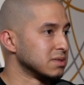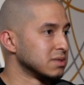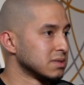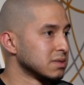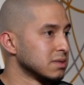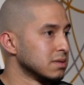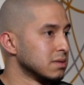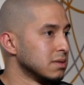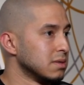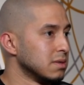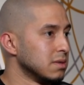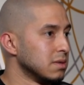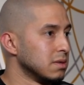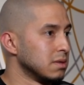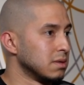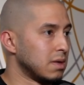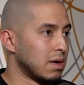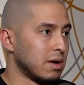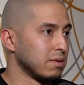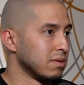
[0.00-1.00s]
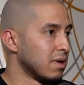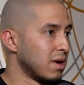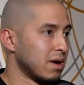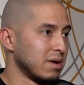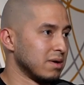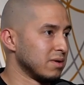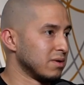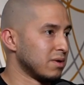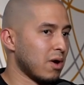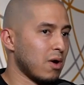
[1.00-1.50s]
Oh yeah. They're
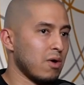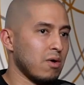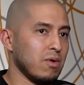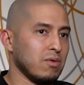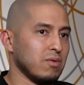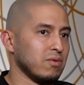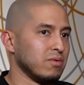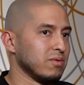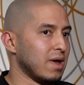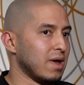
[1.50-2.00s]
they're don't